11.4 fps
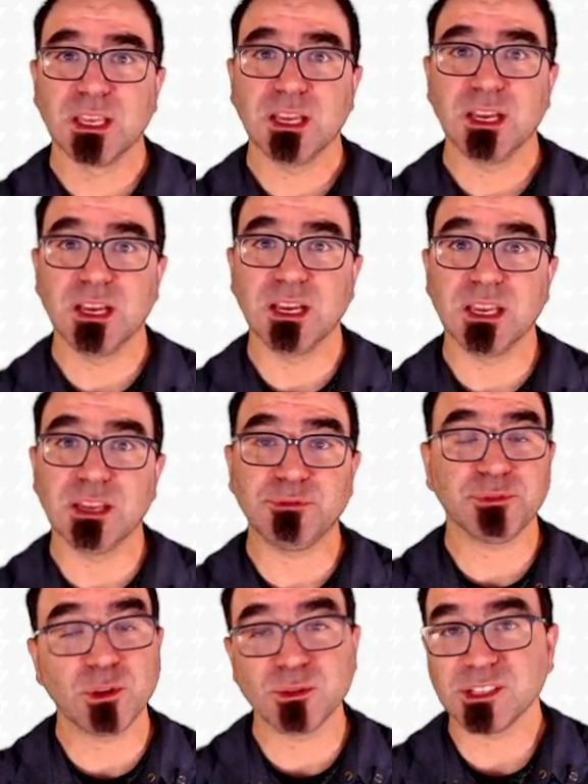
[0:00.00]
It
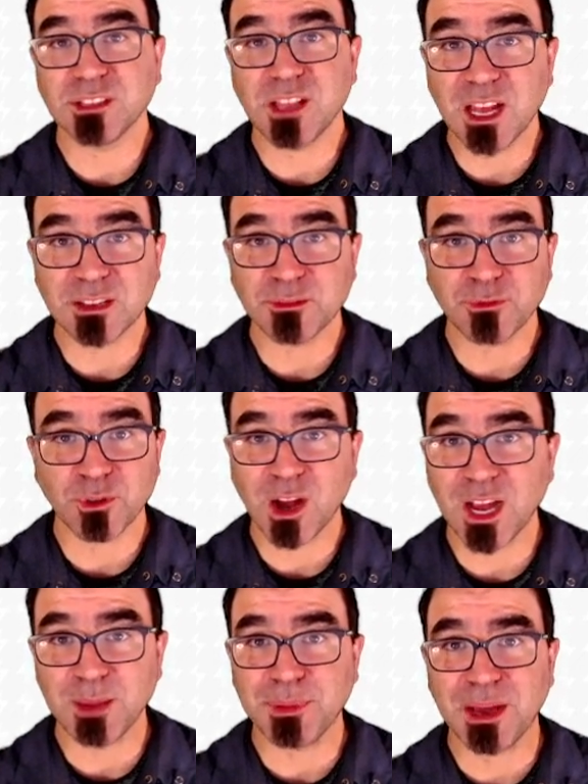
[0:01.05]
flows a lot for
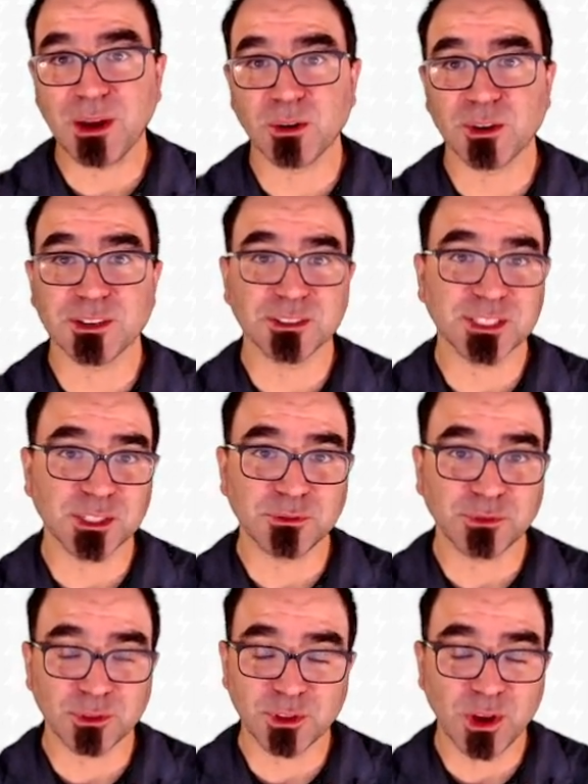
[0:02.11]
high power and a little
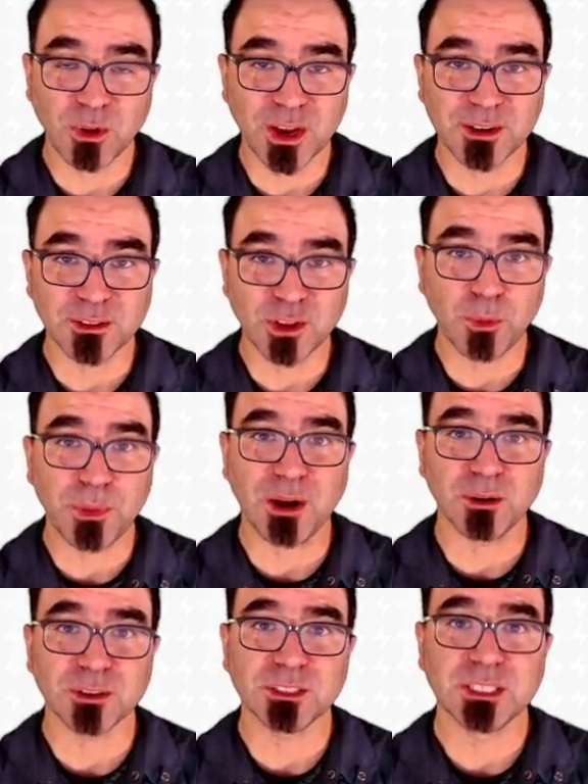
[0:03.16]
for low
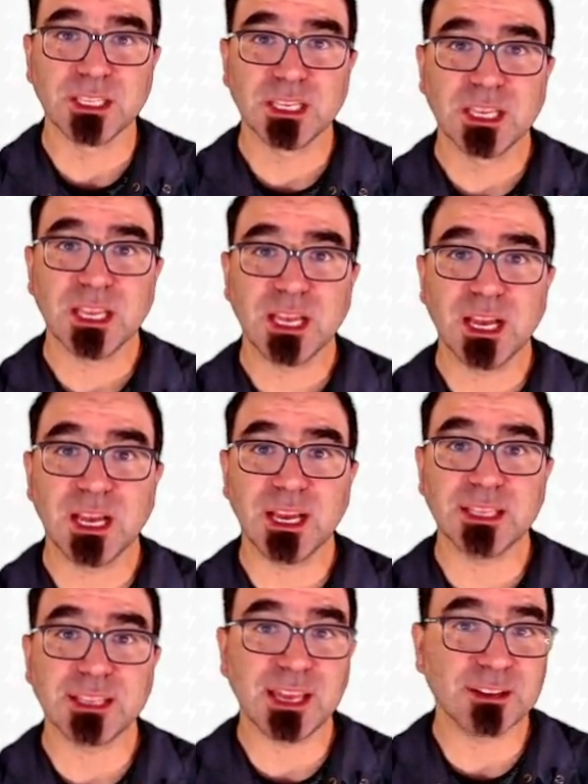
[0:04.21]
power.
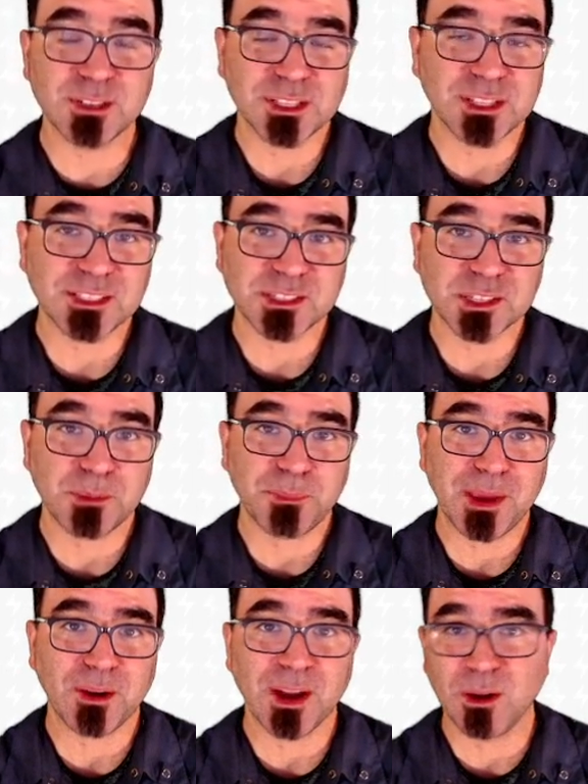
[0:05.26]
And energy lets us
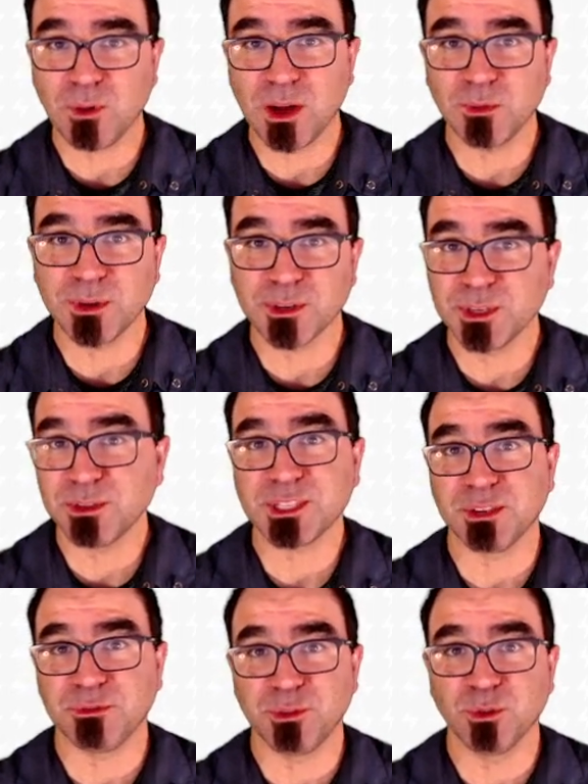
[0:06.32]
compare how well we're using
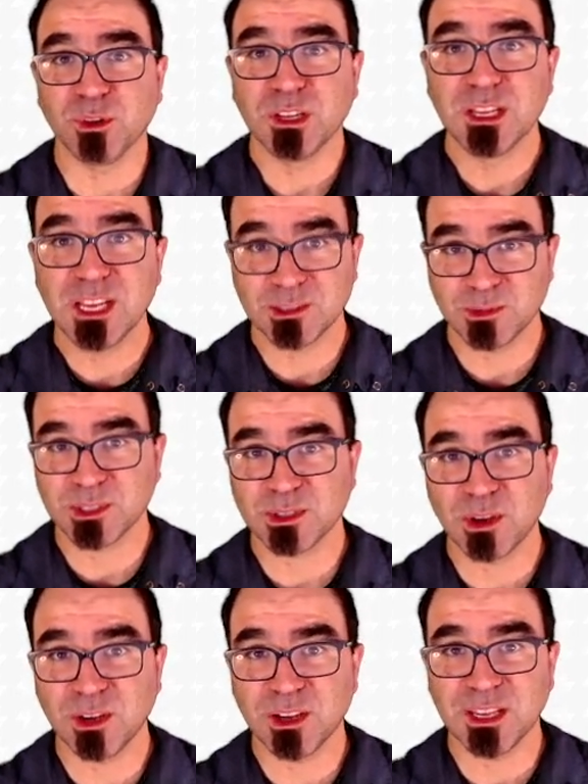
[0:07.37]
fuel, as we
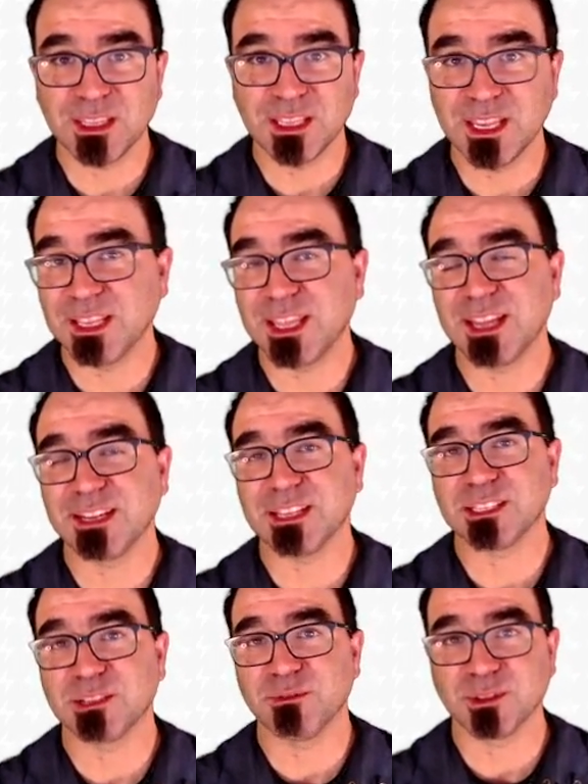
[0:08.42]
saw in the
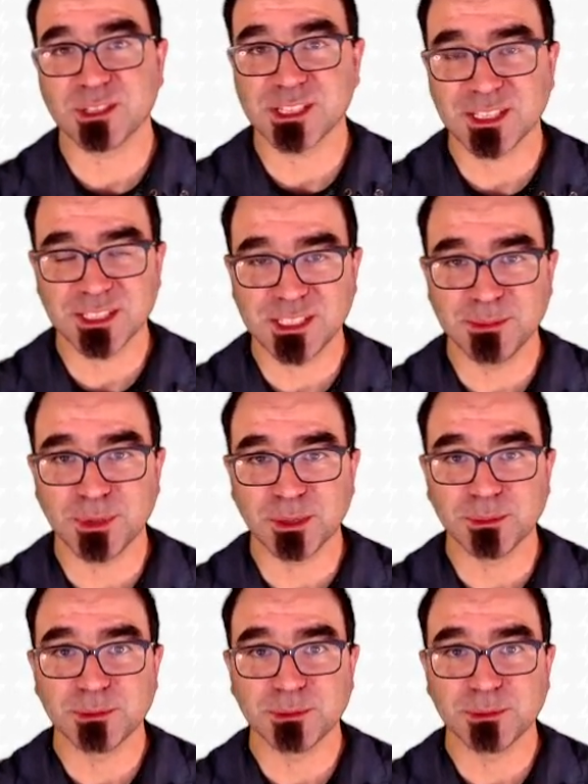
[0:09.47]
incandescent versus LED bulb.